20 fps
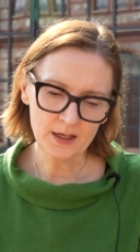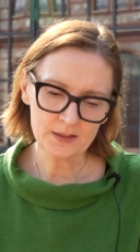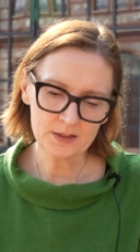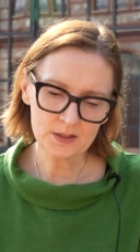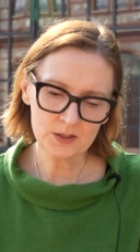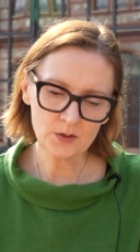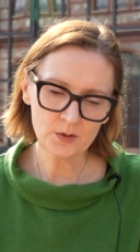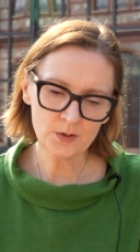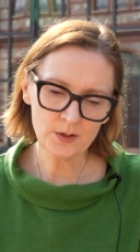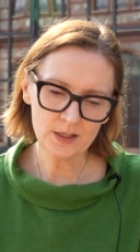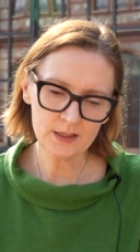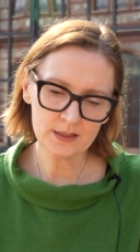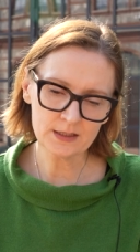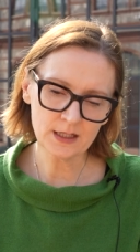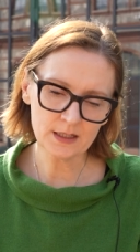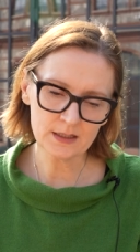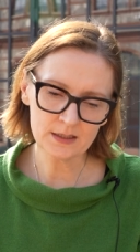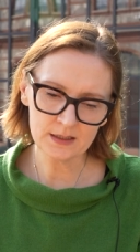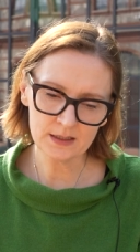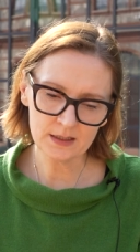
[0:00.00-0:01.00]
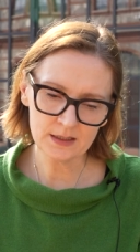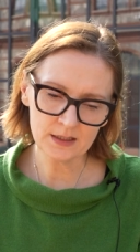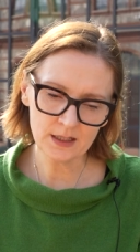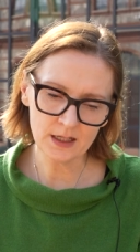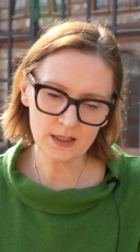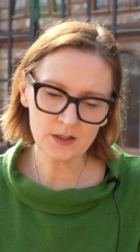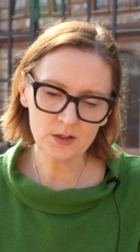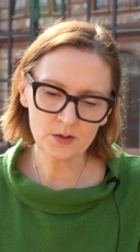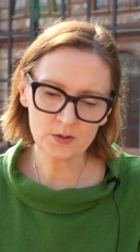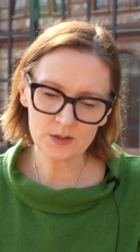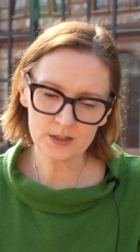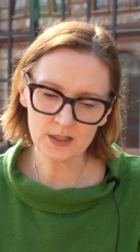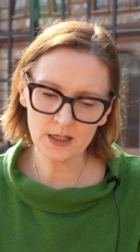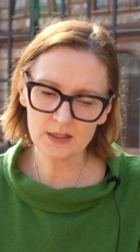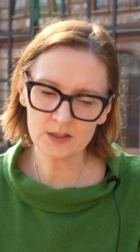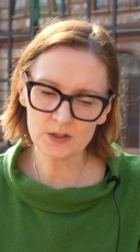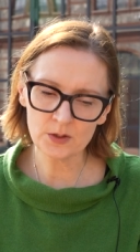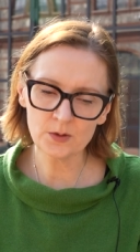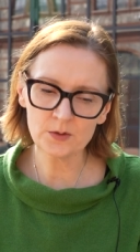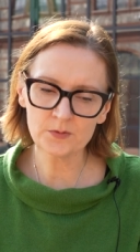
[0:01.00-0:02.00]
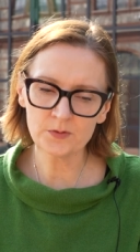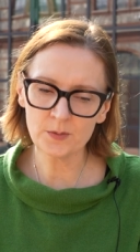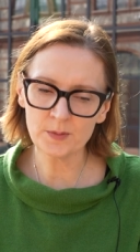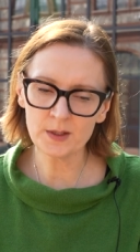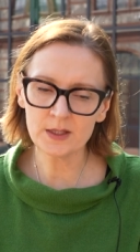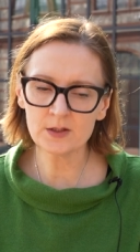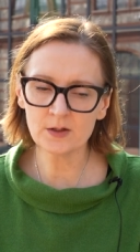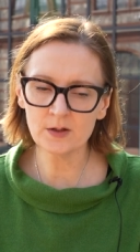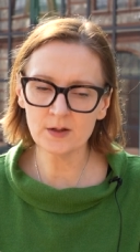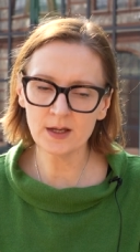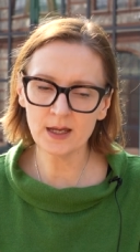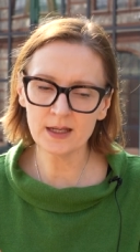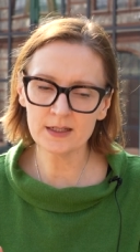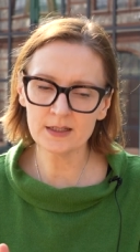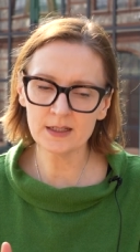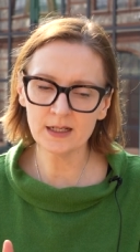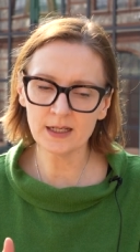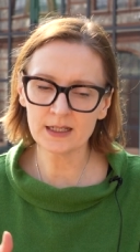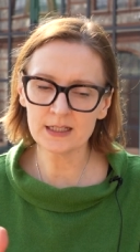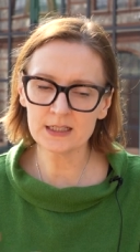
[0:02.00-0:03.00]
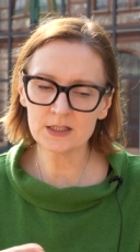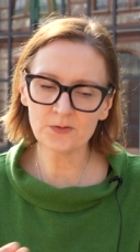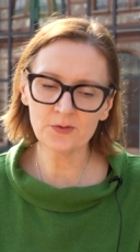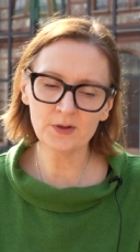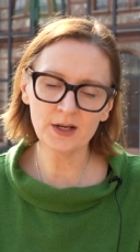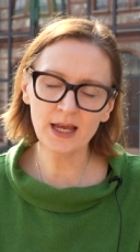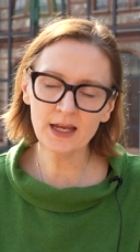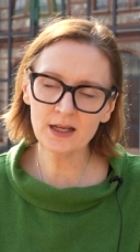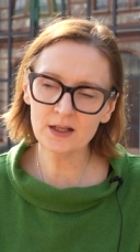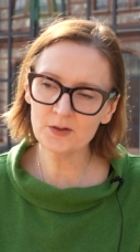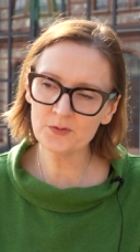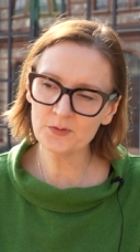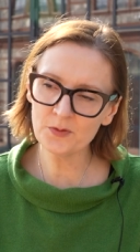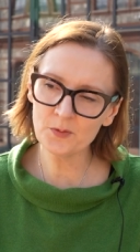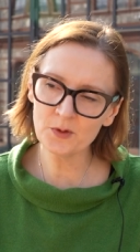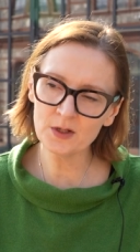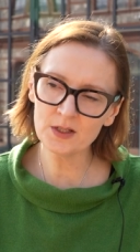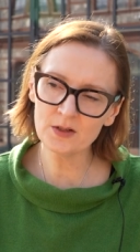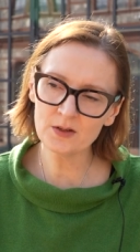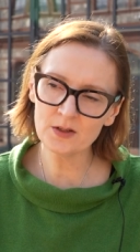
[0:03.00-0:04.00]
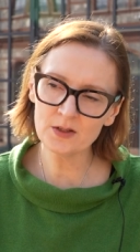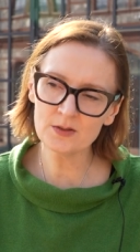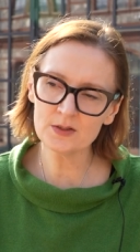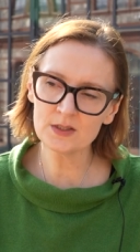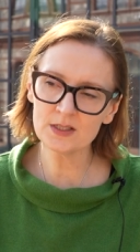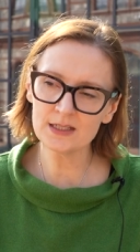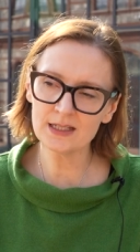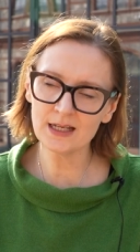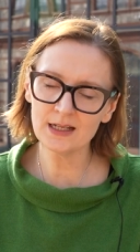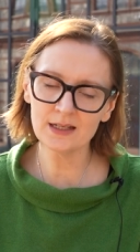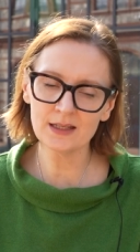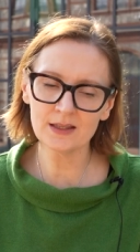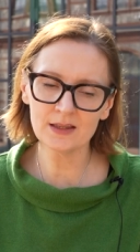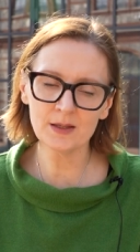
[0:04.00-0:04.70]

stories that, you know, told from either a different angle from what you're used to telling